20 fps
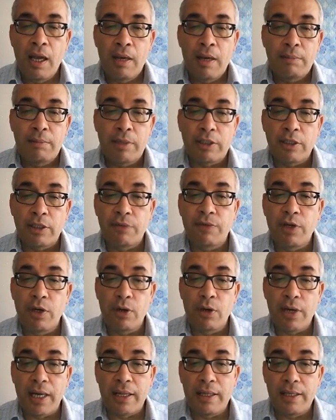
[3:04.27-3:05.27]
But if you
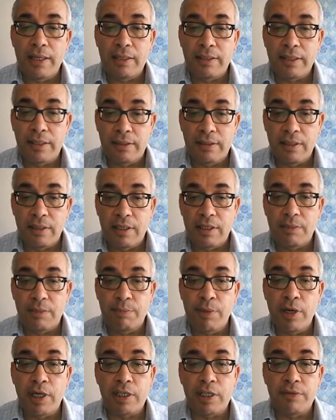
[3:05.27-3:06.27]
look at this sentence,
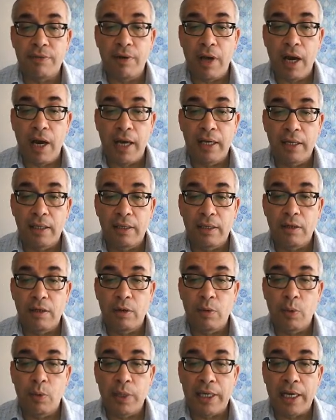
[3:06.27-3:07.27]
birds fly,
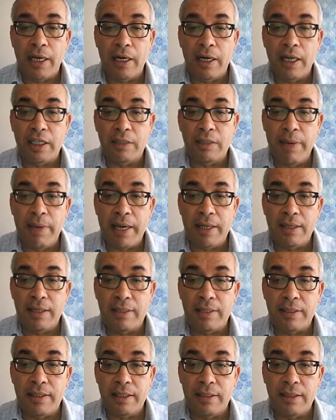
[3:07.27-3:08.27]
we cannot make this
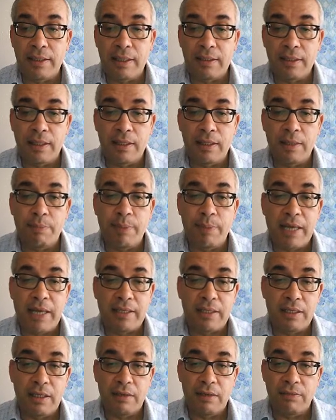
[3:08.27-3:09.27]
sentence in the
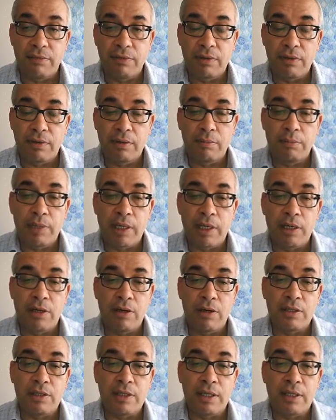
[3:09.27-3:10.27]
passive
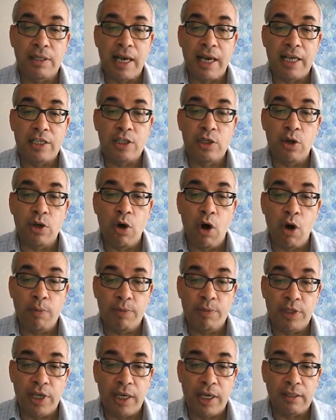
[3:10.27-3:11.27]
because it has no
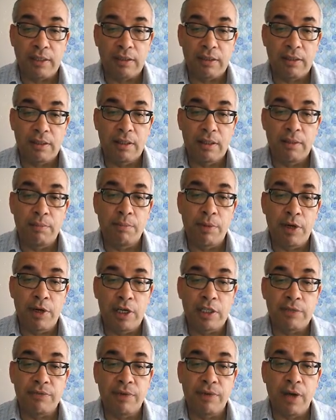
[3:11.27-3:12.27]
object.
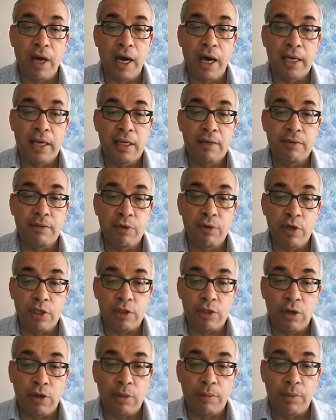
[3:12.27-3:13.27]
Birds fly, full
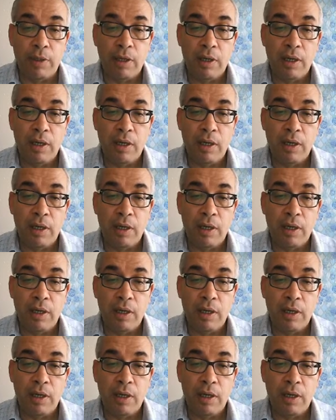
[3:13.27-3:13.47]
stop.